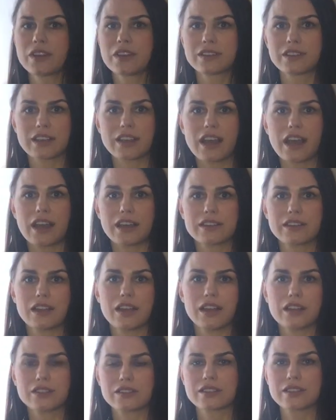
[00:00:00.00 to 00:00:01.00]
the
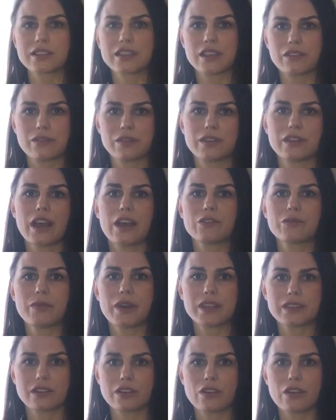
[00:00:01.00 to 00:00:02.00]
guidelines given out
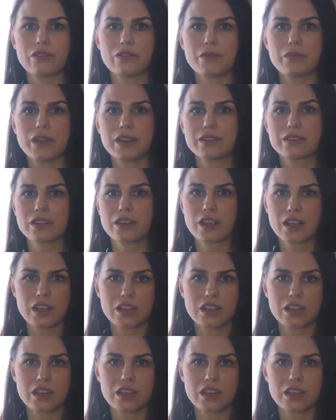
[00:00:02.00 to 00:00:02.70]
by the government,